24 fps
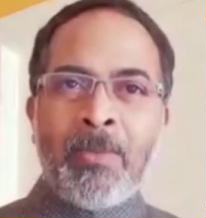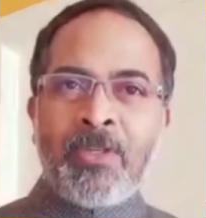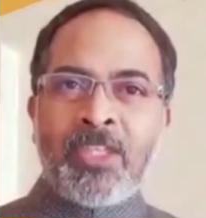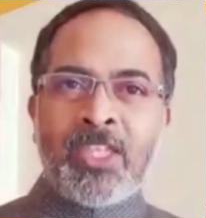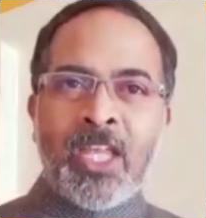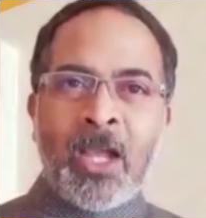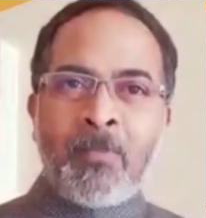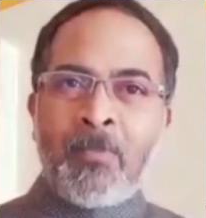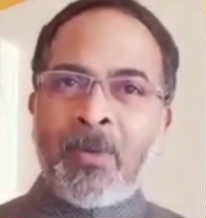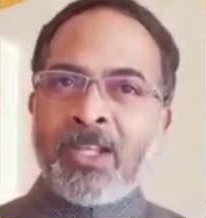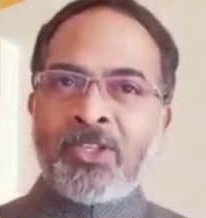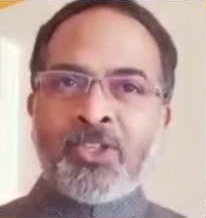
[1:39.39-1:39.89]

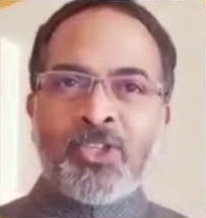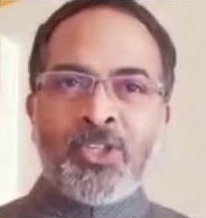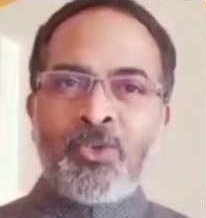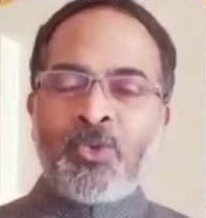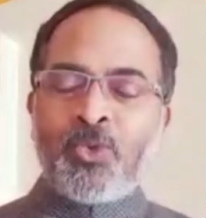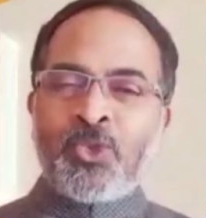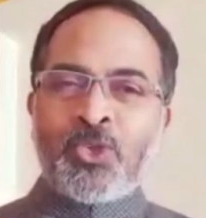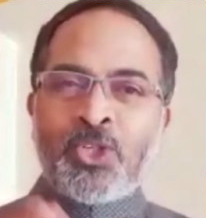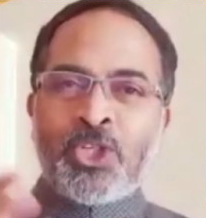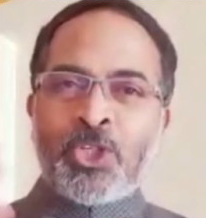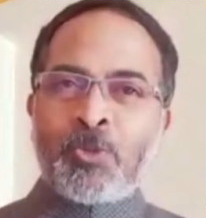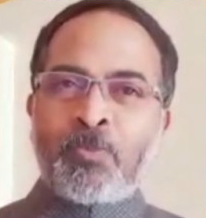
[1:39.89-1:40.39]
Amitabh Bachchan,
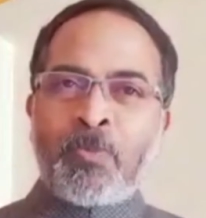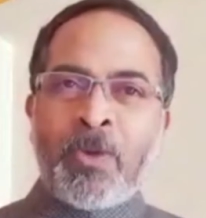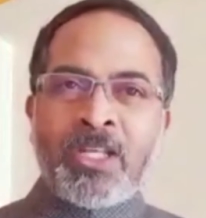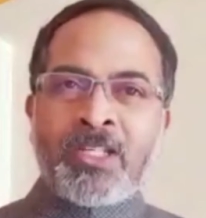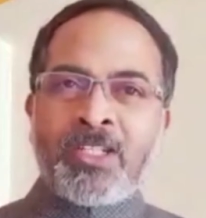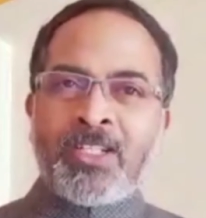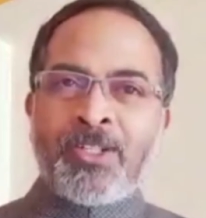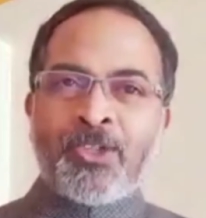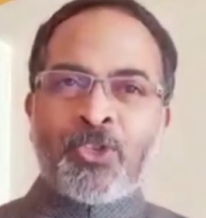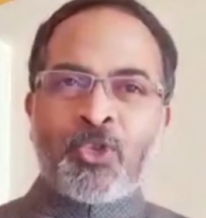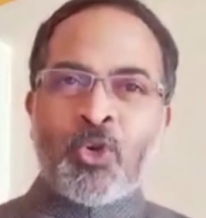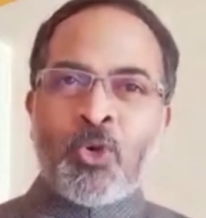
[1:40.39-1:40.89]
who's
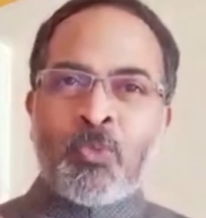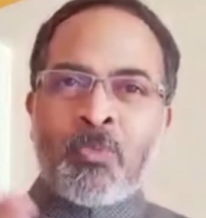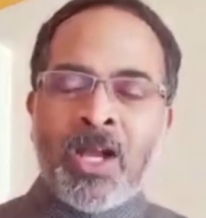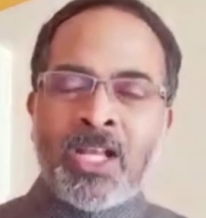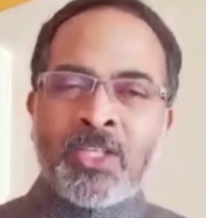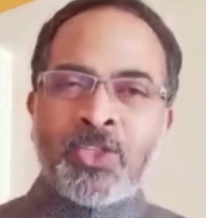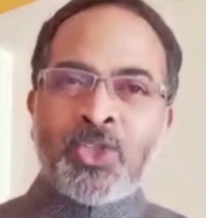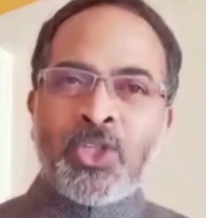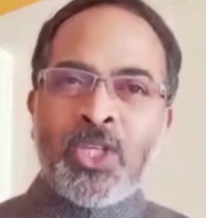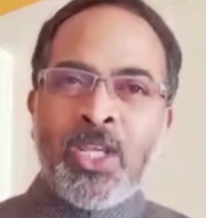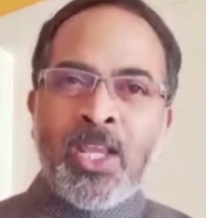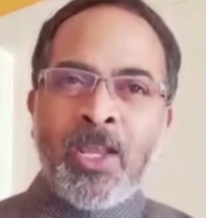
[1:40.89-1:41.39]
respected so
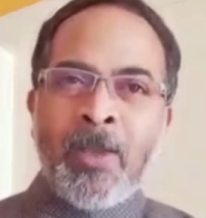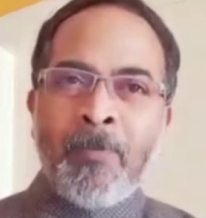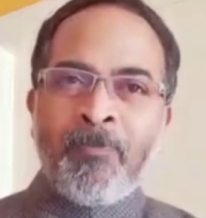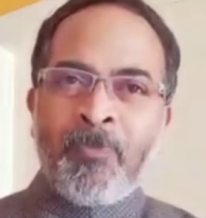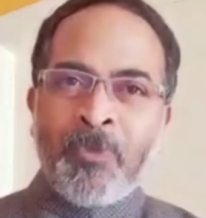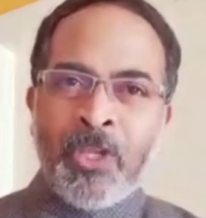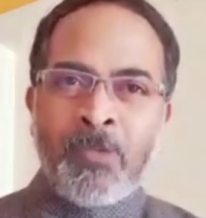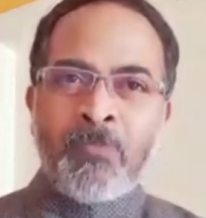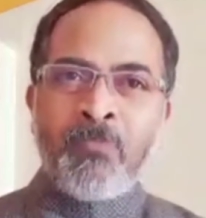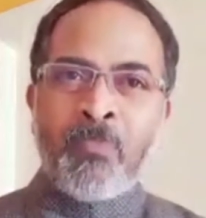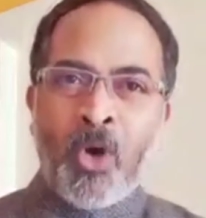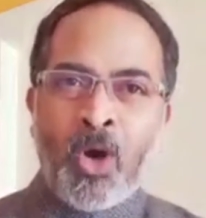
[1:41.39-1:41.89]
much
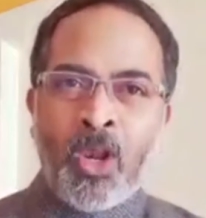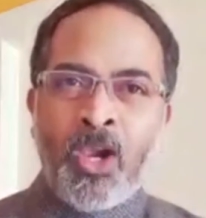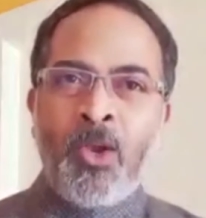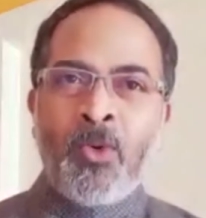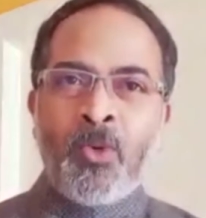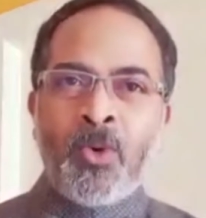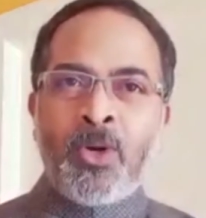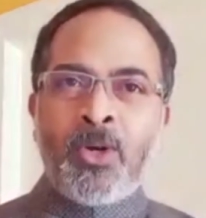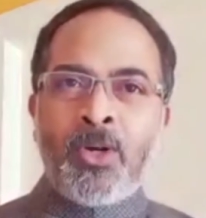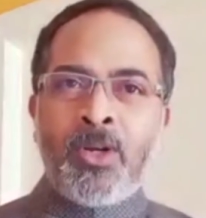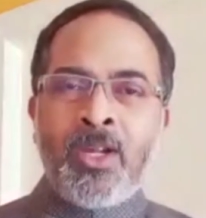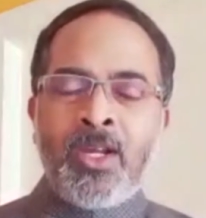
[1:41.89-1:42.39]
in
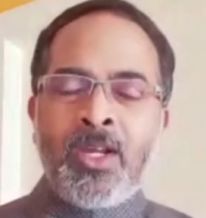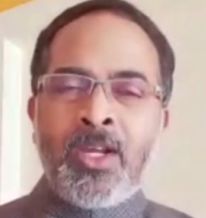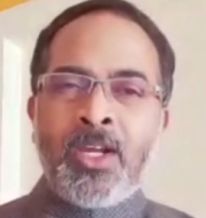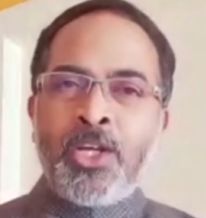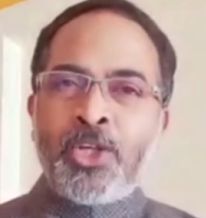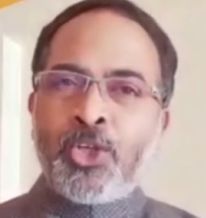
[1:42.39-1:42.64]
Bollywood,